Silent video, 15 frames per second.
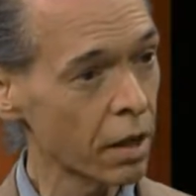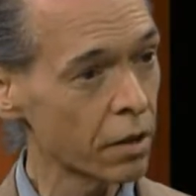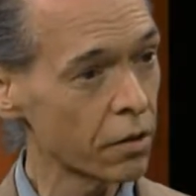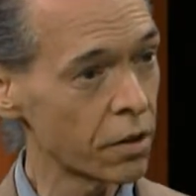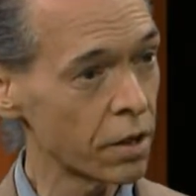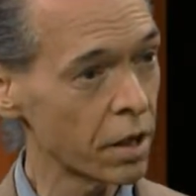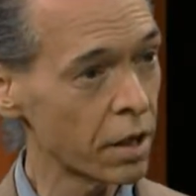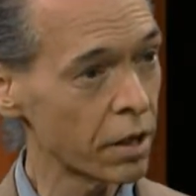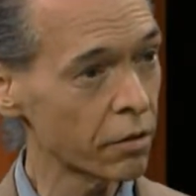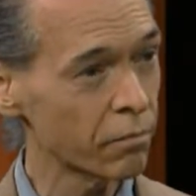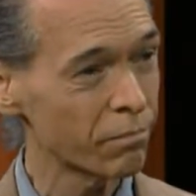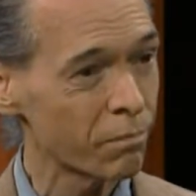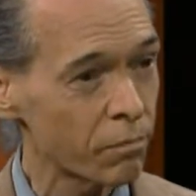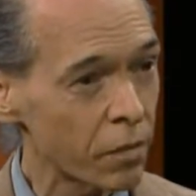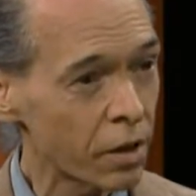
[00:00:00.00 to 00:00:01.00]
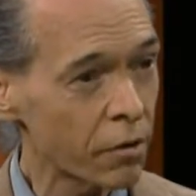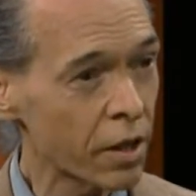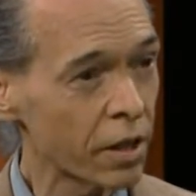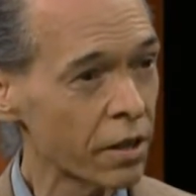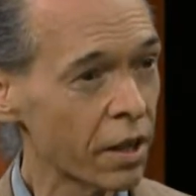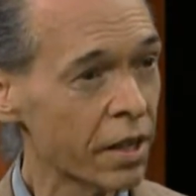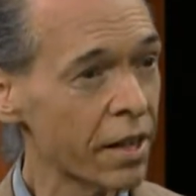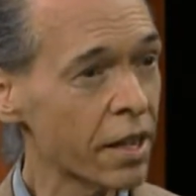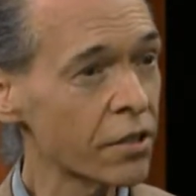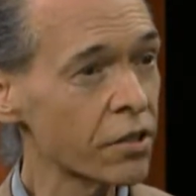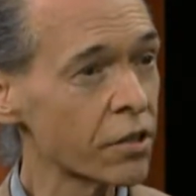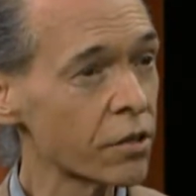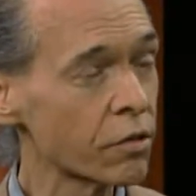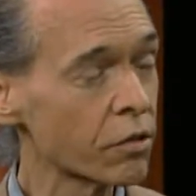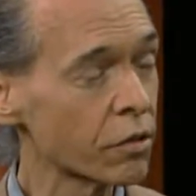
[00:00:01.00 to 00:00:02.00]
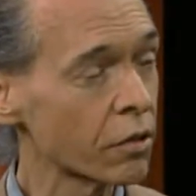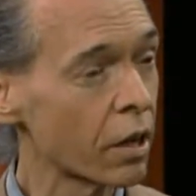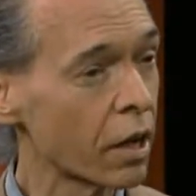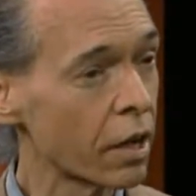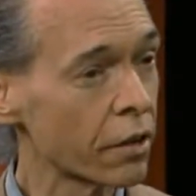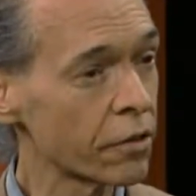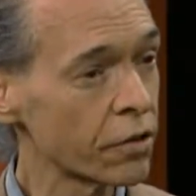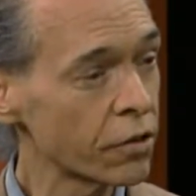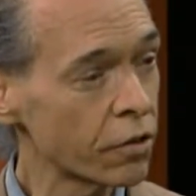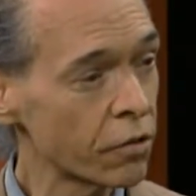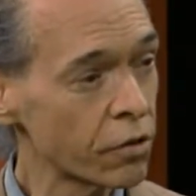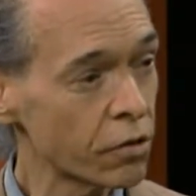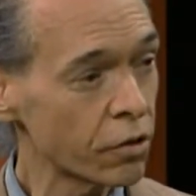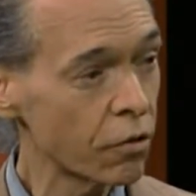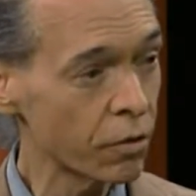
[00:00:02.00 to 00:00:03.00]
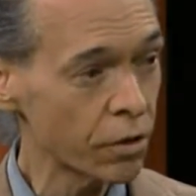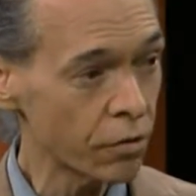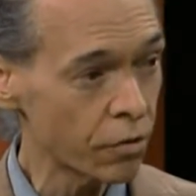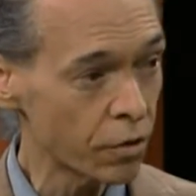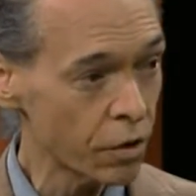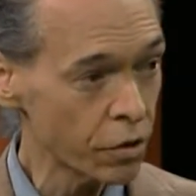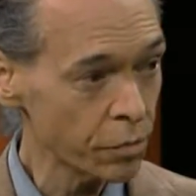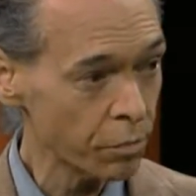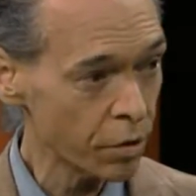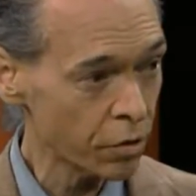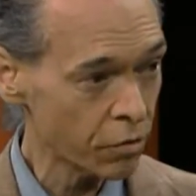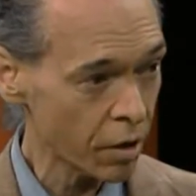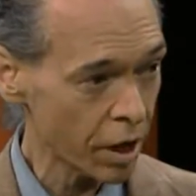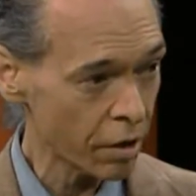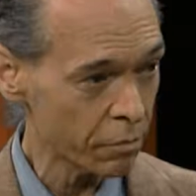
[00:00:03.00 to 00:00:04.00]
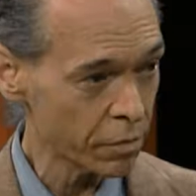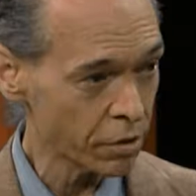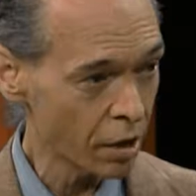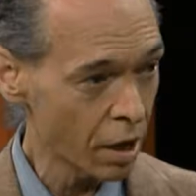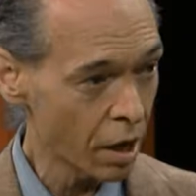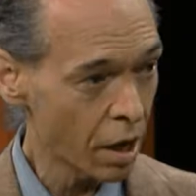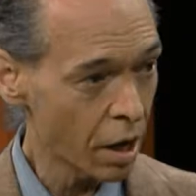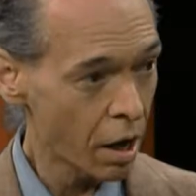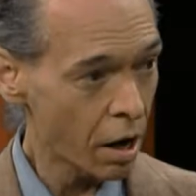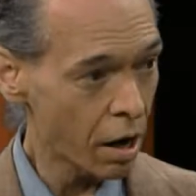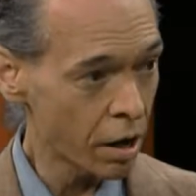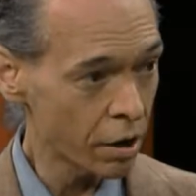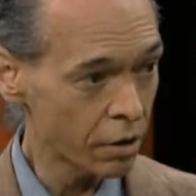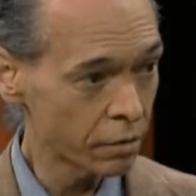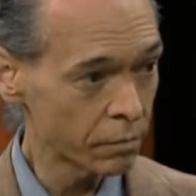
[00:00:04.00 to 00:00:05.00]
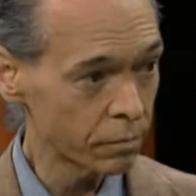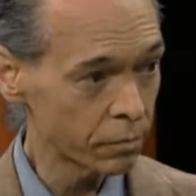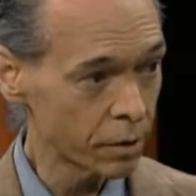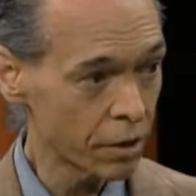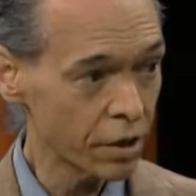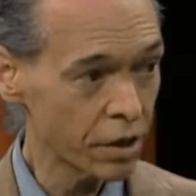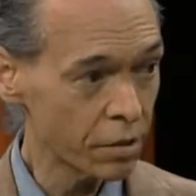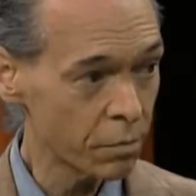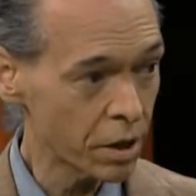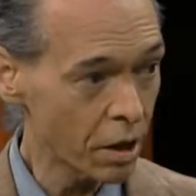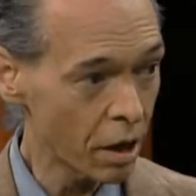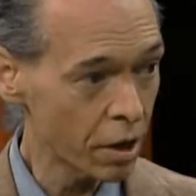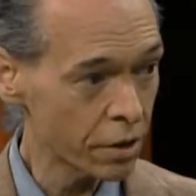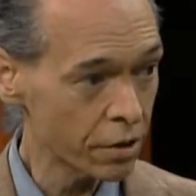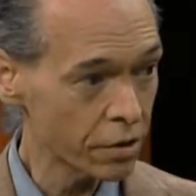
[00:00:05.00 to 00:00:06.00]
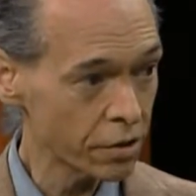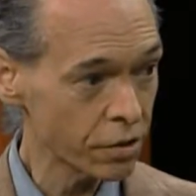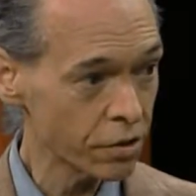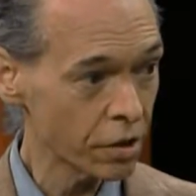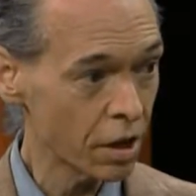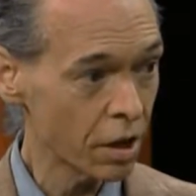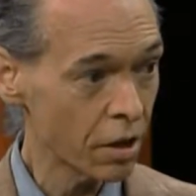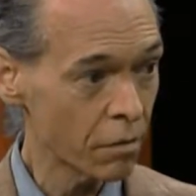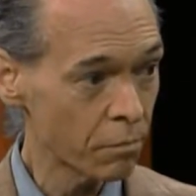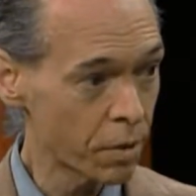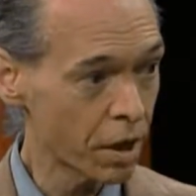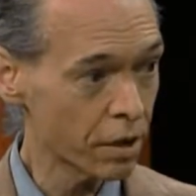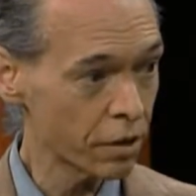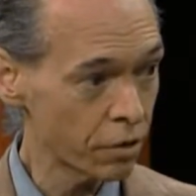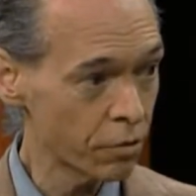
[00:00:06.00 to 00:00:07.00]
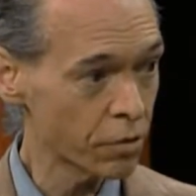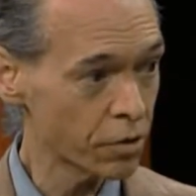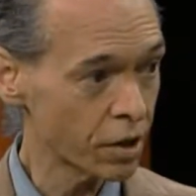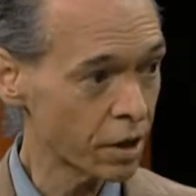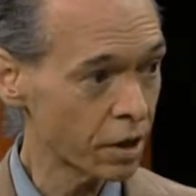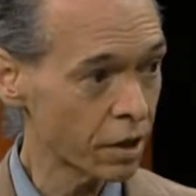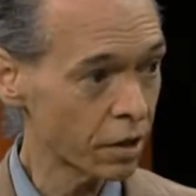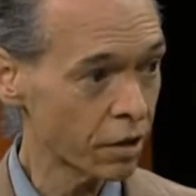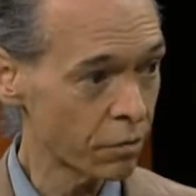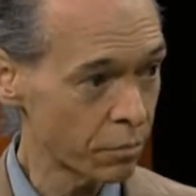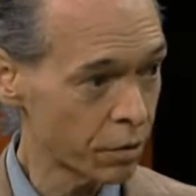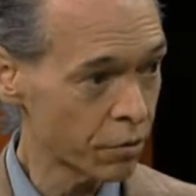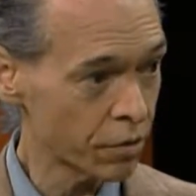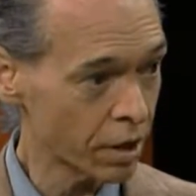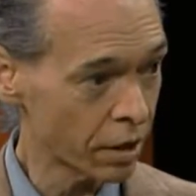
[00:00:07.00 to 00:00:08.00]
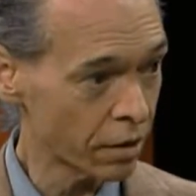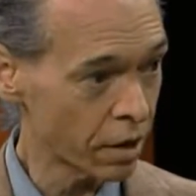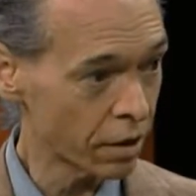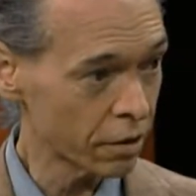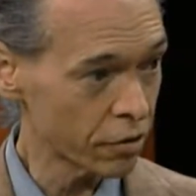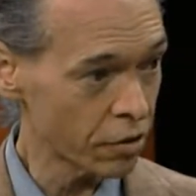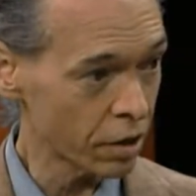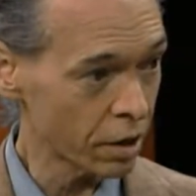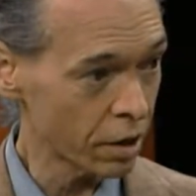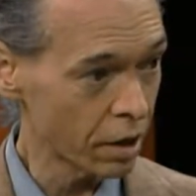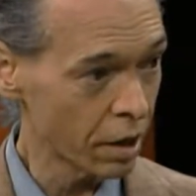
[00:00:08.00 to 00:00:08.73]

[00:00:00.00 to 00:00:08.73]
in essence, the students going through those programs are learning to be artists, but using computer technology.